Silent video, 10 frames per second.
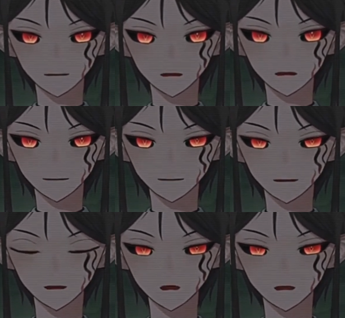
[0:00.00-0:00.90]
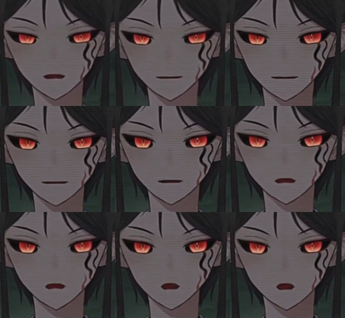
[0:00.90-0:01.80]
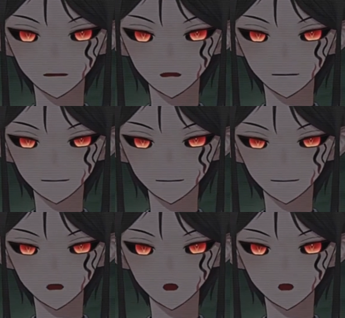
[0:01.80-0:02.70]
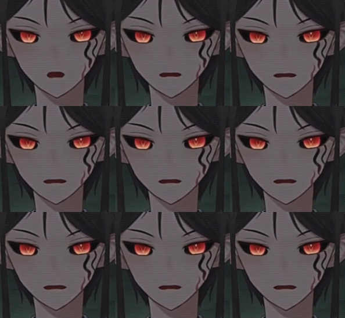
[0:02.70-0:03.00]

towards the edge, about to fall